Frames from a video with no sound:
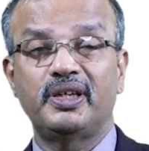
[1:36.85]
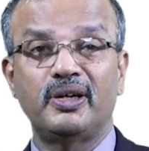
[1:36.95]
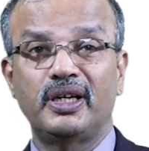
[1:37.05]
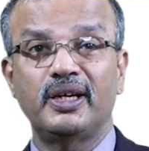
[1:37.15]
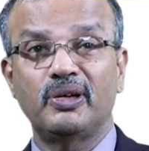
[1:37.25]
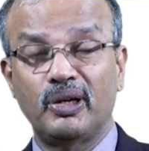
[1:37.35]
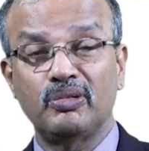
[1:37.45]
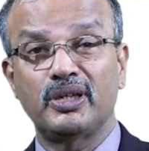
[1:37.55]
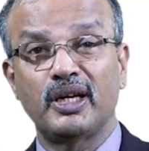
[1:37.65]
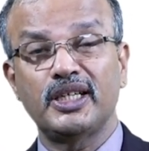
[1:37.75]
and take
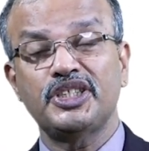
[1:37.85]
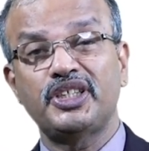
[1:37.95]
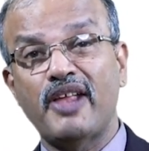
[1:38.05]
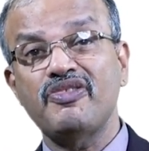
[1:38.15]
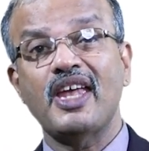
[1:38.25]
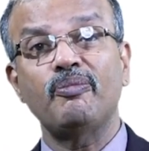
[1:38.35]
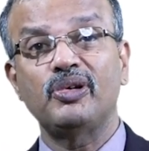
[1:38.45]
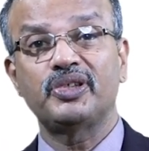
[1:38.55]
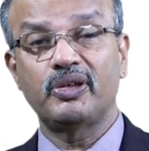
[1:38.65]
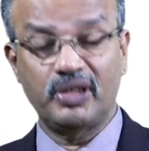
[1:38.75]
around at least 10
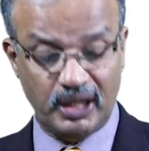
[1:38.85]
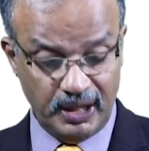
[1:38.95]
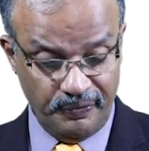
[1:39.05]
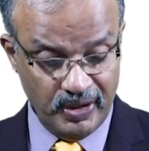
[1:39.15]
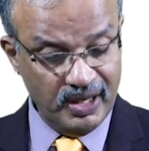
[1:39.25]
samples you have to take.